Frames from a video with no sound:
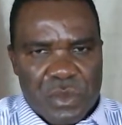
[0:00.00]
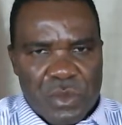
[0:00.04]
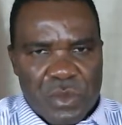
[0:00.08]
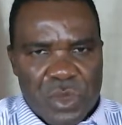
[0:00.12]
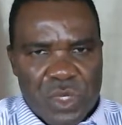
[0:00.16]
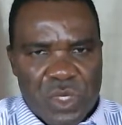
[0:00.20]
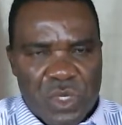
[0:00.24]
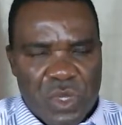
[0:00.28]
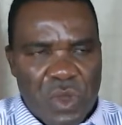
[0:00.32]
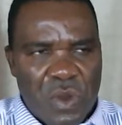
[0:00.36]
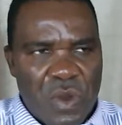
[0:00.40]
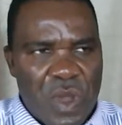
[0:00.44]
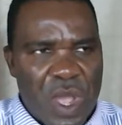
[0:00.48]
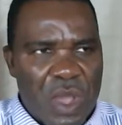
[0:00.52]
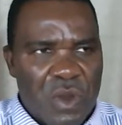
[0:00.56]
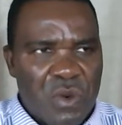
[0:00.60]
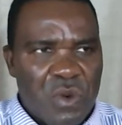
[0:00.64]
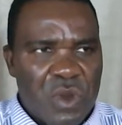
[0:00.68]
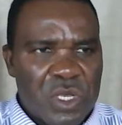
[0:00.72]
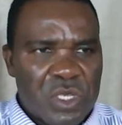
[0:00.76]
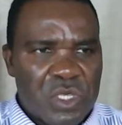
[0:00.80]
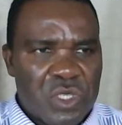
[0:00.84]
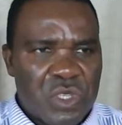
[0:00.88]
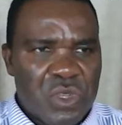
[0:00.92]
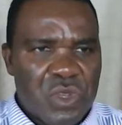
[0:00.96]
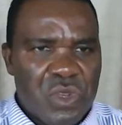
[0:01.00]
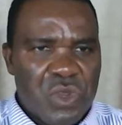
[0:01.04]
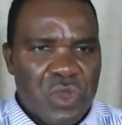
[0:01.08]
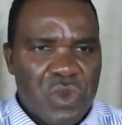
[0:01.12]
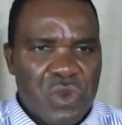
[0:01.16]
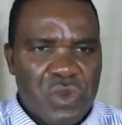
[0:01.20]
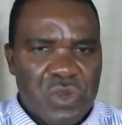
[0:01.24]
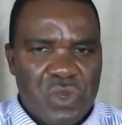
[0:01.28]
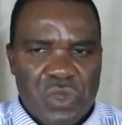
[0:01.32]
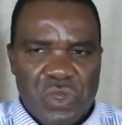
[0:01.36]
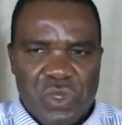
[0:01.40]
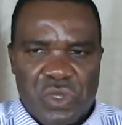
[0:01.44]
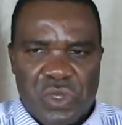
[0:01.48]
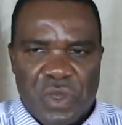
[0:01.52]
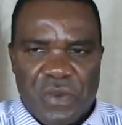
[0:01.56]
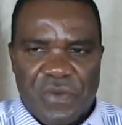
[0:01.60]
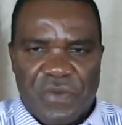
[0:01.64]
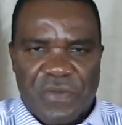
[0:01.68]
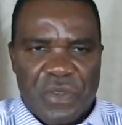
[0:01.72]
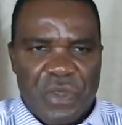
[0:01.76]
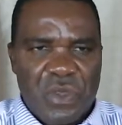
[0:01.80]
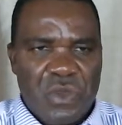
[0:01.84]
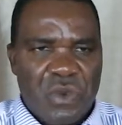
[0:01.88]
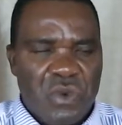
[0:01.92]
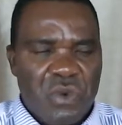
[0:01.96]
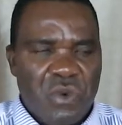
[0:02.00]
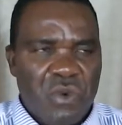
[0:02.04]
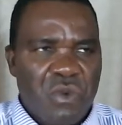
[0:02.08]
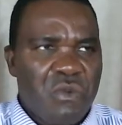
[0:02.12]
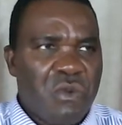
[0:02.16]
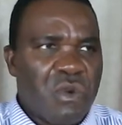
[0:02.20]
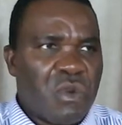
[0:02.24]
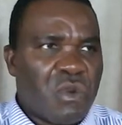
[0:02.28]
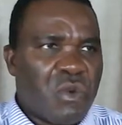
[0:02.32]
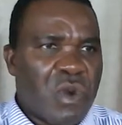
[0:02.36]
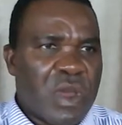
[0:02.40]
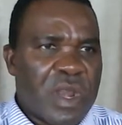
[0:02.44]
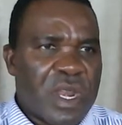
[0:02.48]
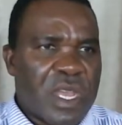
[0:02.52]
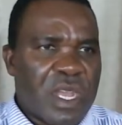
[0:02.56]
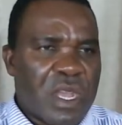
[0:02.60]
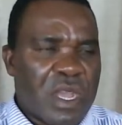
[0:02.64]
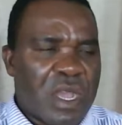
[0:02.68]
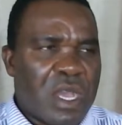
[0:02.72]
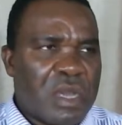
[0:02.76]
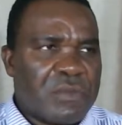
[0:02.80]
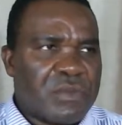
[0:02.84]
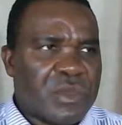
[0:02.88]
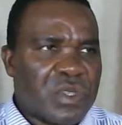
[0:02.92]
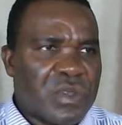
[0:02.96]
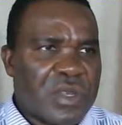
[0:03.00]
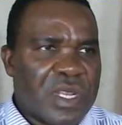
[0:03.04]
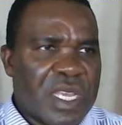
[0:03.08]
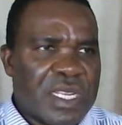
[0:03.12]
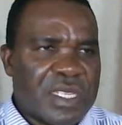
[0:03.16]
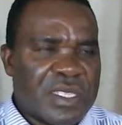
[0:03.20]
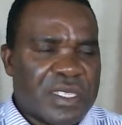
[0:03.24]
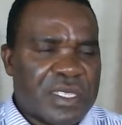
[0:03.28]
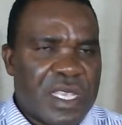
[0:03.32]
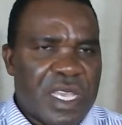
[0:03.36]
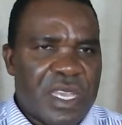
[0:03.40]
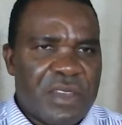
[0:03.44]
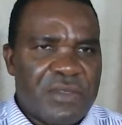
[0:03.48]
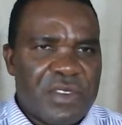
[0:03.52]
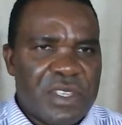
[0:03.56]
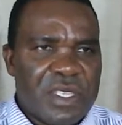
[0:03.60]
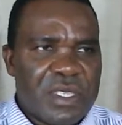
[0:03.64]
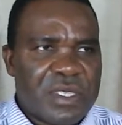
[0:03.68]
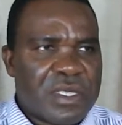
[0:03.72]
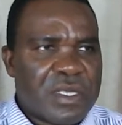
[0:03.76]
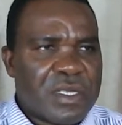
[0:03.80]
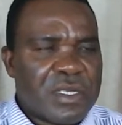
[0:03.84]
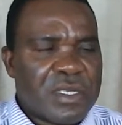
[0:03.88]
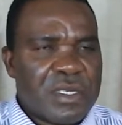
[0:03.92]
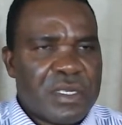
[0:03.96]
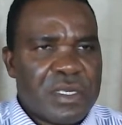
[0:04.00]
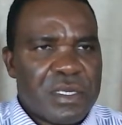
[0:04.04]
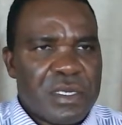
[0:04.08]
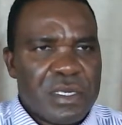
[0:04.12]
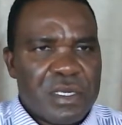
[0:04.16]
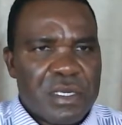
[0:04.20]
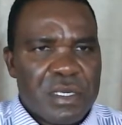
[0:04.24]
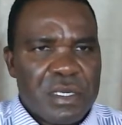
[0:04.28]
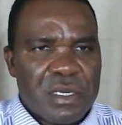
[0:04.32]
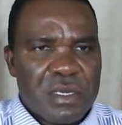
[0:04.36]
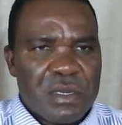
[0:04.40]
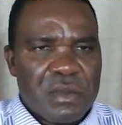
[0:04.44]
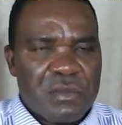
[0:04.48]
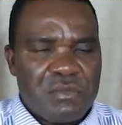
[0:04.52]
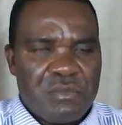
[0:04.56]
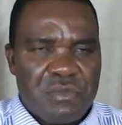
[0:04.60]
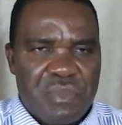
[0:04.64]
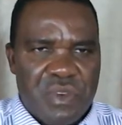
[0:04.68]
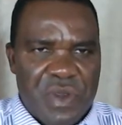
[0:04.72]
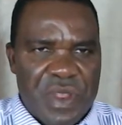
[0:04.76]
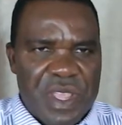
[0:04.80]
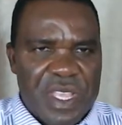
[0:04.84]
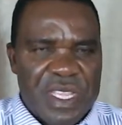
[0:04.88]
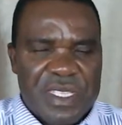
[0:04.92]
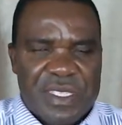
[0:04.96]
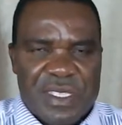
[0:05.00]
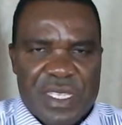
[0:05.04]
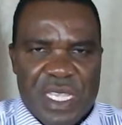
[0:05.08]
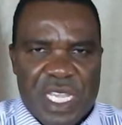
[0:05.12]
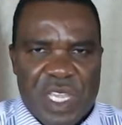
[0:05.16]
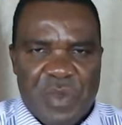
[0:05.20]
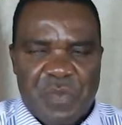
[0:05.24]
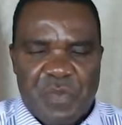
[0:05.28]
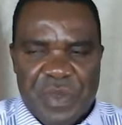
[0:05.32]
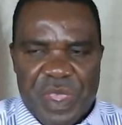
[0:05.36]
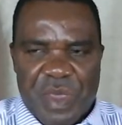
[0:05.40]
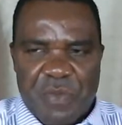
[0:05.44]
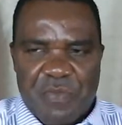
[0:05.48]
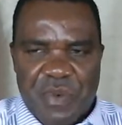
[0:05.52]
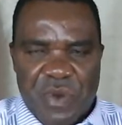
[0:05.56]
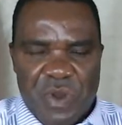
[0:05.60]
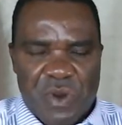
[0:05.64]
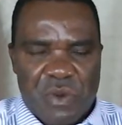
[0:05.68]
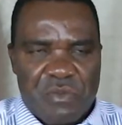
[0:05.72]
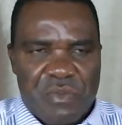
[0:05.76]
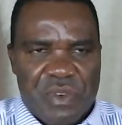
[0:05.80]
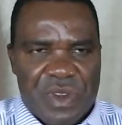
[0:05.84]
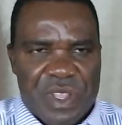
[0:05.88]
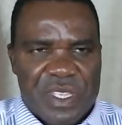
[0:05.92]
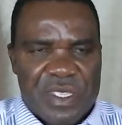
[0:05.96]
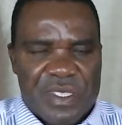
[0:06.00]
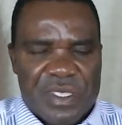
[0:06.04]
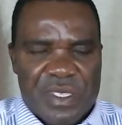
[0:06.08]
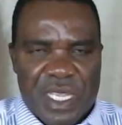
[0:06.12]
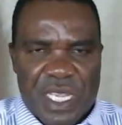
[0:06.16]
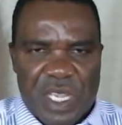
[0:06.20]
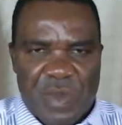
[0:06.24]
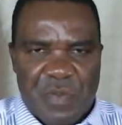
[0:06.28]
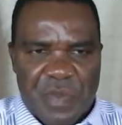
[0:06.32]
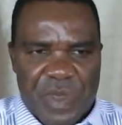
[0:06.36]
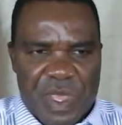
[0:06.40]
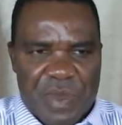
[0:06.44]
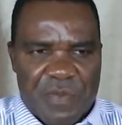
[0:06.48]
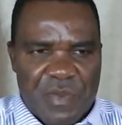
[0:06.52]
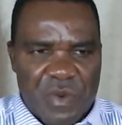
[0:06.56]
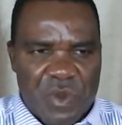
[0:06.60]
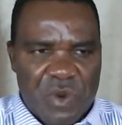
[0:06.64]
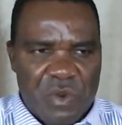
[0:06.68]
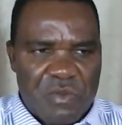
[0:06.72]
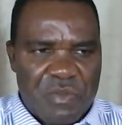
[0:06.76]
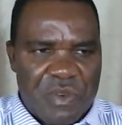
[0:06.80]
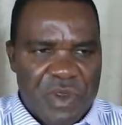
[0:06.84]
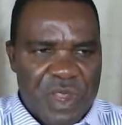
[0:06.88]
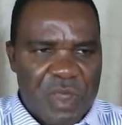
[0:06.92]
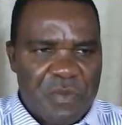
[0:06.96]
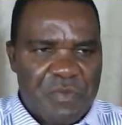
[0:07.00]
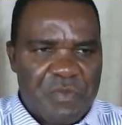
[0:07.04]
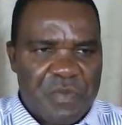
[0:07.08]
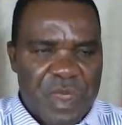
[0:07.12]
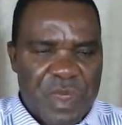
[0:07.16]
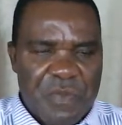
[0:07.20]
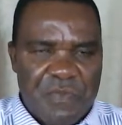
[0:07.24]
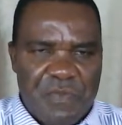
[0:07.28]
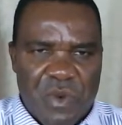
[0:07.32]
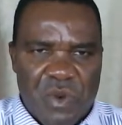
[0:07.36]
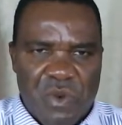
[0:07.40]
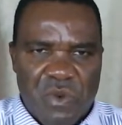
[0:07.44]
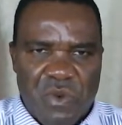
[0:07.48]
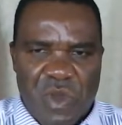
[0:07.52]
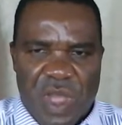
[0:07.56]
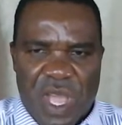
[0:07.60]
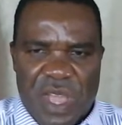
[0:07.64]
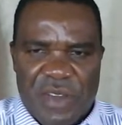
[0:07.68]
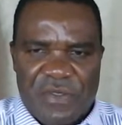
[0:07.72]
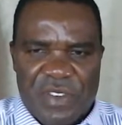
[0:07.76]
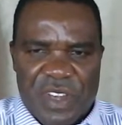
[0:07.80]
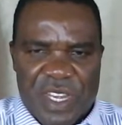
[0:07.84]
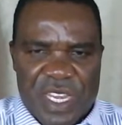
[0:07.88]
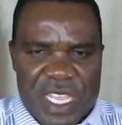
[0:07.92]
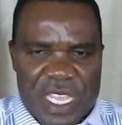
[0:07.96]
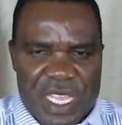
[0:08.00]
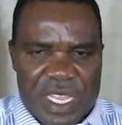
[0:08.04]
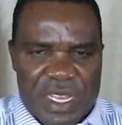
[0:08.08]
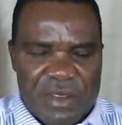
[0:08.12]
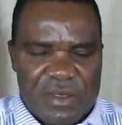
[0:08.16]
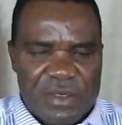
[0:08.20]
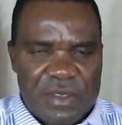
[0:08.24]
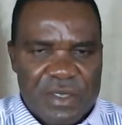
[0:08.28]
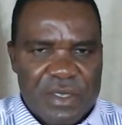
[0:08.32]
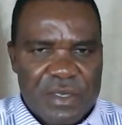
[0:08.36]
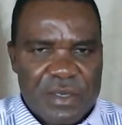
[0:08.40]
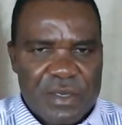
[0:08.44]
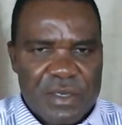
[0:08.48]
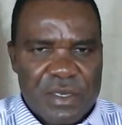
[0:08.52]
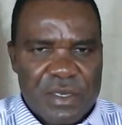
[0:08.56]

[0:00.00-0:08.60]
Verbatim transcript: So I want to know those of you who will want to come to that service, bring sick people, bring sick people, bring people who have needs